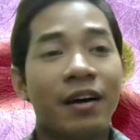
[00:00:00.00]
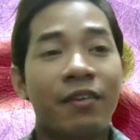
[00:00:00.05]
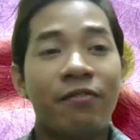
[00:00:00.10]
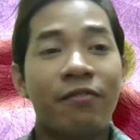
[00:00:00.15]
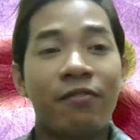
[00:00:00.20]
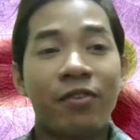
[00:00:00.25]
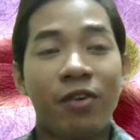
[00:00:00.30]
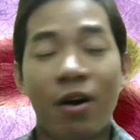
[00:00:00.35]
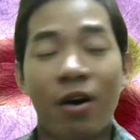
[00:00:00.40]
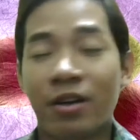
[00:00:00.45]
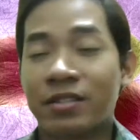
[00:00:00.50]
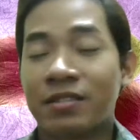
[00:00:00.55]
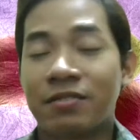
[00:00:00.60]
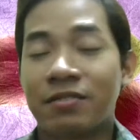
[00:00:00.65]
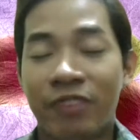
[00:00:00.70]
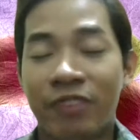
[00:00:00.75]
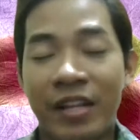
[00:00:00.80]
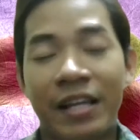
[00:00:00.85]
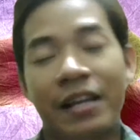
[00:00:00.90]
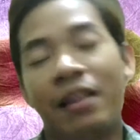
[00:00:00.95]
costs
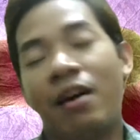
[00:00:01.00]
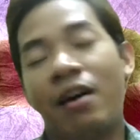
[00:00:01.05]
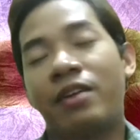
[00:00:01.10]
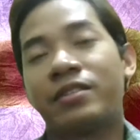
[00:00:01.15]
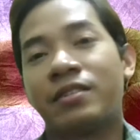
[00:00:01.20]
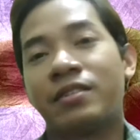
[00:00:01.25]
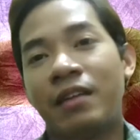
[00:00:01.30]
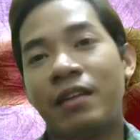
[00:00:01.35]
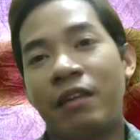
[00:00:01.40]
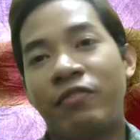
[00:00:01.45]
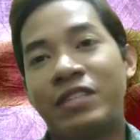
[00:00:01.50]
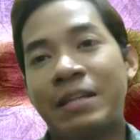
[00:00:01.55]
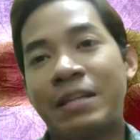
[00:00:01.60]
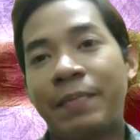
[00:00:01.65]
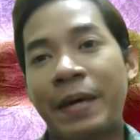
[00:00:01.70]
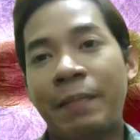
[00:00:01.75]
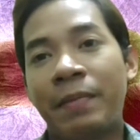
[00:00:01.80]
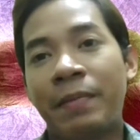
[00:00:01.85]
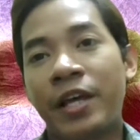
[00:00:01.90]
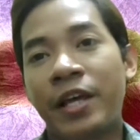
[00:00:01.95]
really a lot. For example,
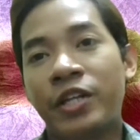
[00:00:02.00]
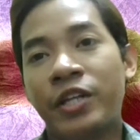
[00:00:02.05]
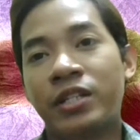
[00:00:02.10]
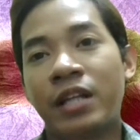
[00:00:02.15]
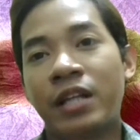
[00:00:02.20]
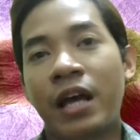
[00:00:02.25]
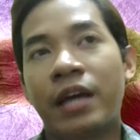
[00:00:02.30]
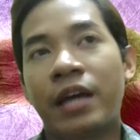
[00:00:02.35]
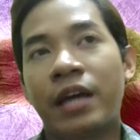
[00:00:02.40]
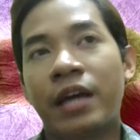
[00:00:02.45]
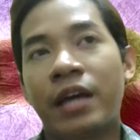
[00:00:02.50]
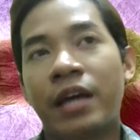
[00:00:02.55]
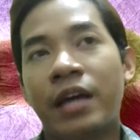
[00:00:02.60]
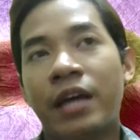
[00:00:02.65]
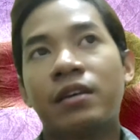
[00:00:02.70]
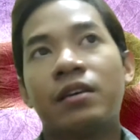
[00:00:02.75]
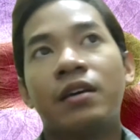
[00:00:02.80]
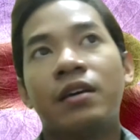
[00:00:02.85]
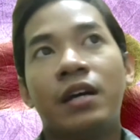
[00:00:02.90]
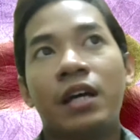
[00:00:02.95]
in Malaysia, like
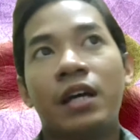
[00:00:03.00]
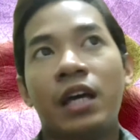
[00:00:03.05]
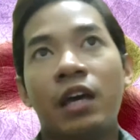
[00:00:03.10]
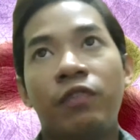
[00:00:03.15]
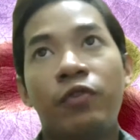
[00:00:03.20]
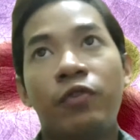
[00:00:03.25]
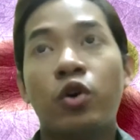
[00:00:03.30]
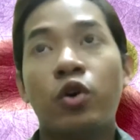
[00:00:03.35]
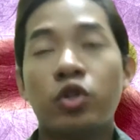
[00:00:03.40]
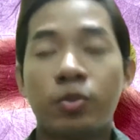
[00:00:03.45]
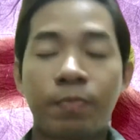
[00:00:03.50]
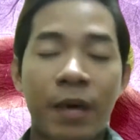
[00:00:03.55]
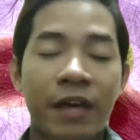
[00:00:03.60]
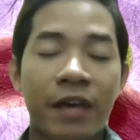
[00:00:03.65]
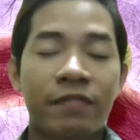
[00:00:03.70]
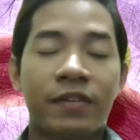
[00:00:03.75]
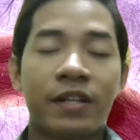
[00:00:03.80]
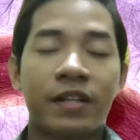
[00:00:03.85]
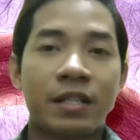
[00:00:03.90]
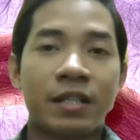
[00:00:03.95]
if you go to
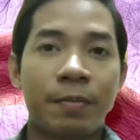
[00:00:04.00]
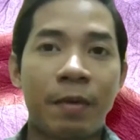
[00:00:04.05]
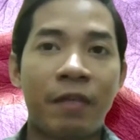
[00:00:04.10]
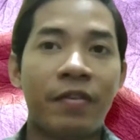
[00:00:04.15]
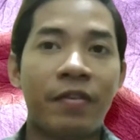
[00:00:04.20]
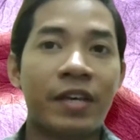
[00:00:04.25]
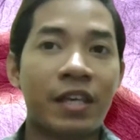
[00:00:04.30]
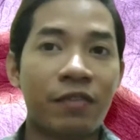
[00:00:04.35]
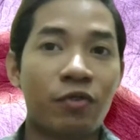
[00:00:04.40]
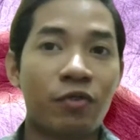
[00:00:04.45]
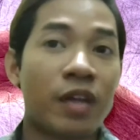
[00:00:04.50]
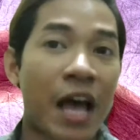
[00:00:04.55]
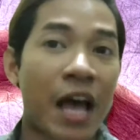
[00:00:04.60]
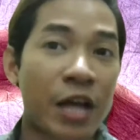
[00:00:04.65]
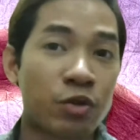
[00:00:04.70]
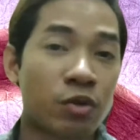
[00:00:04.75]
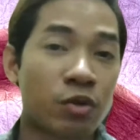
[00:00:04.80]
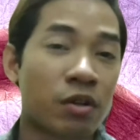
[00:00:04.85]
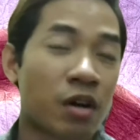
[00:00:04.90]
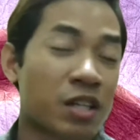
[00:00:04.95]
private, the private give you the
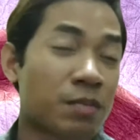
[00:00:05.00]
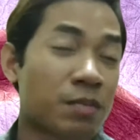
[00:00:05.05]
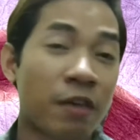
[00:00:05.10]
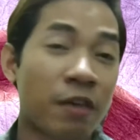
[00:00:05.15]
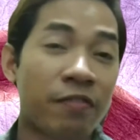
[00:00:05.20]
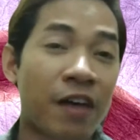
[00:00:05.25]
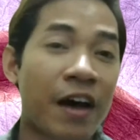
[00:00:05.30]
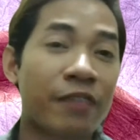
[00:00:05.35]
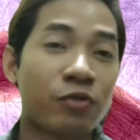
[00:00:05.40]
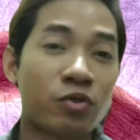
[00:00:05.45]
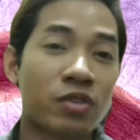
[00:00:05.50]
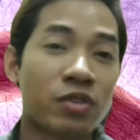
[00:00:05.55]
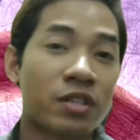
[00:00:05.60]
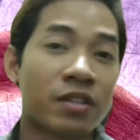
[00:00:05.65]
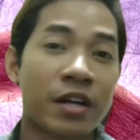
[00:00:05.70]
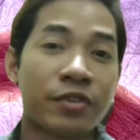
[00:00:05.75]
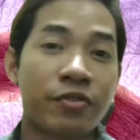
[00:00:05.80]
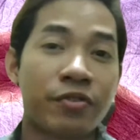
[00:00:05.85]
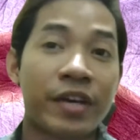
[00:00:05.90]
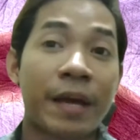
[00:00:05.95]
actual cost about 500 to
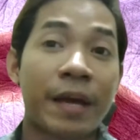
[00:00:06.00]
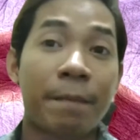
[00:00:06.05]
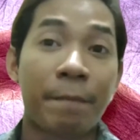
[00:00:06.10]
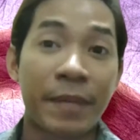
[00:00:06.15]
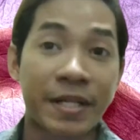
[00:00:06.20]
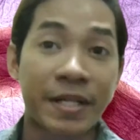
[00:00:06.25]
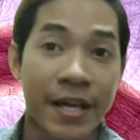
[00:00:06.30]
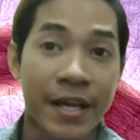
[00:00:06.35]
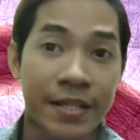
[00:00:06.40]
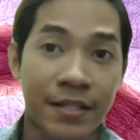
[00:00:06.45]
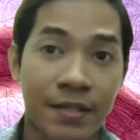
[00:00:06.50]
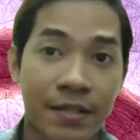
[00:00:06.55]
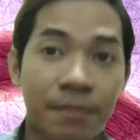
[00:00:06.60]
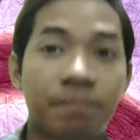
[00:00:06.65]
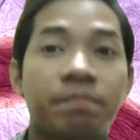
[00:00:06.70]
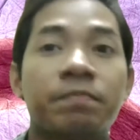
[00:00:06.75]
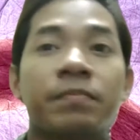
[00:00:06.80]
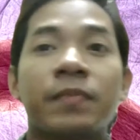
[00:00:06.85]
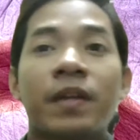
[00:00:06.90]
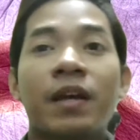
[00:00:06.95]
600 ringgit per test
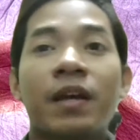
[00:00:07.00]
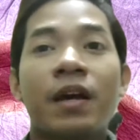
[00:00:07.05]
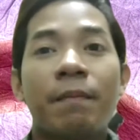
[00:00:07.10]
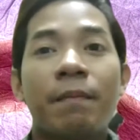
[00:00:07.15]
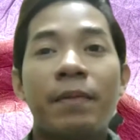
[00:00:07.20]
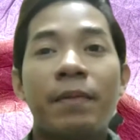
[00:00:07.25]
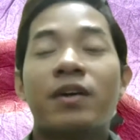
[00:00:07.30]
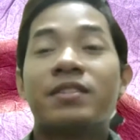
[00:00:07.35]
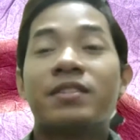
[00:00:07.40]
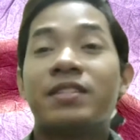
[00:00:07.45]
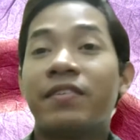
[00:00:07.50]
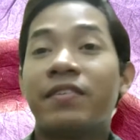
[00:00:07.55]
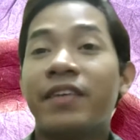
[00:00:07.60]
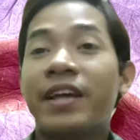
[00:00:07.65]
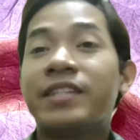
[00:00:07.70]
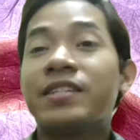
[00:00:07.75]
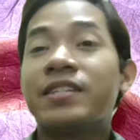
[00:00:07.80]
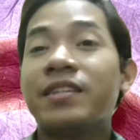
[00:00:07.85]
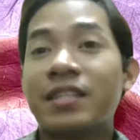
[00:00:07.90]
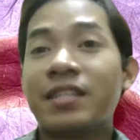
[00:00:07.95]
because the
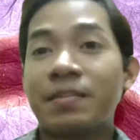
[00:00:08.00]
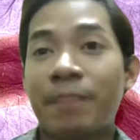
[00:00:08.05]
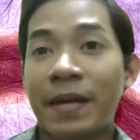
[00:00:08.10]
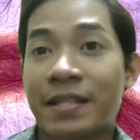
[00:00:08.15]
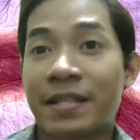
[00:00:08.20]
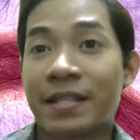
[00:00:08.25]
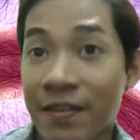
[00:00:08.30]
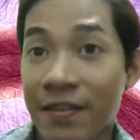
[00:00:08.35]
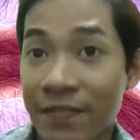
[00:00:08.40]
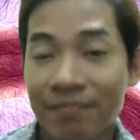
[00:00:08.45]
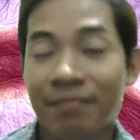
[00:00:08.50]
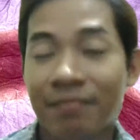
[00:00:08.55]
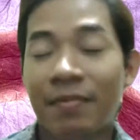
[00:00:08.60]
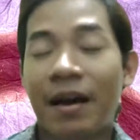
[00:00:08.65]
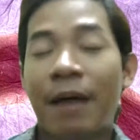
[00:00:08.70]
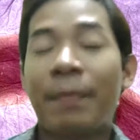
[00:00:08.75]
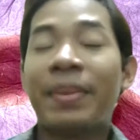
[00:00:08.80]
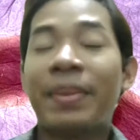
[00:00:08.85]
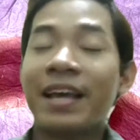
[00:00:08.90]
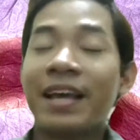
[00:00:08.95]
reagent is expensive. I
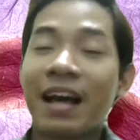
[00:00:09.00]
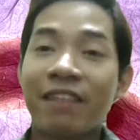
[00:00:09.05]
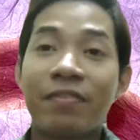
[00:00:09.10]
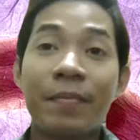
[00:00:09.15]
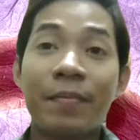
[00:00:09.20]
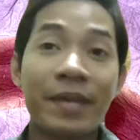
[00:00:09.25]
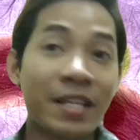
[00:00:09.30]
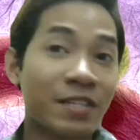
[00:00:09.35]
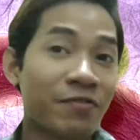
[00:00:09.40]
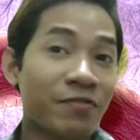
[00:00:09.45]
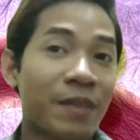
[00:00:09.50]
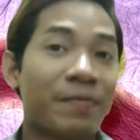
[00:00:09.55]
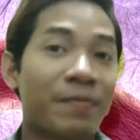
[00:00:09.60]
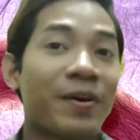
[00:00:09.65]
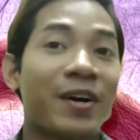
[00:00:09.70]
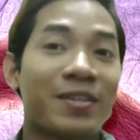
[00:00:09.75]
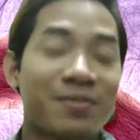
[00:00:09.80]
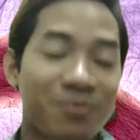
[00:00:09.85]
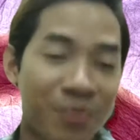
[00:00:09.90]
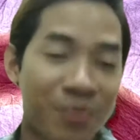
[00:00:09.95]
mean, the government is free
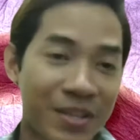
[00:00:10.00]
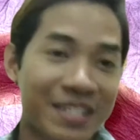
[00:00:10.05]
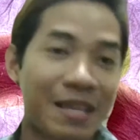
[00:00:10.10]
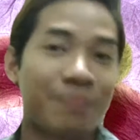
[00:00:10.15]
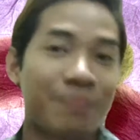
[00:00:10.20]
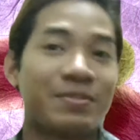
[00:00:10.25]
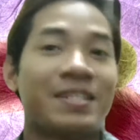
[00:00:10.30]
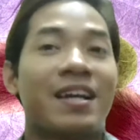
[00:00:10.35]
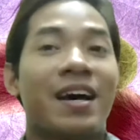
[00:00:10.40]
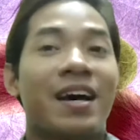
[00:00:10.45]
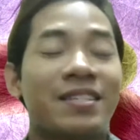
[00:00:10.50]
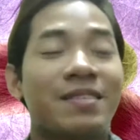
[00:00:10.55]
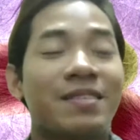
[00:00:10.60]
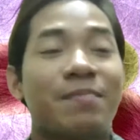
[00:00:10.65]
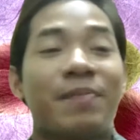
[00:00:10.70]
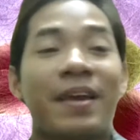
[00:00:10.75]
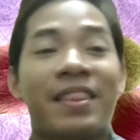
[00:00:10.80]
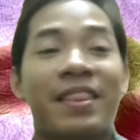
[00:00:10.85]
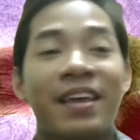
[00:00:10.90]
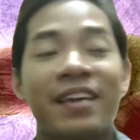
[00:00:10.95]
because we are subsidized.
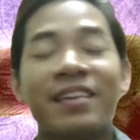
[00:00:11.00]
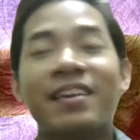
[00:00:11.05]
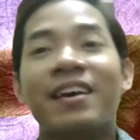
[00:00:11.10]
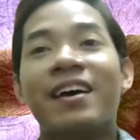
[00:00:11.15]
But then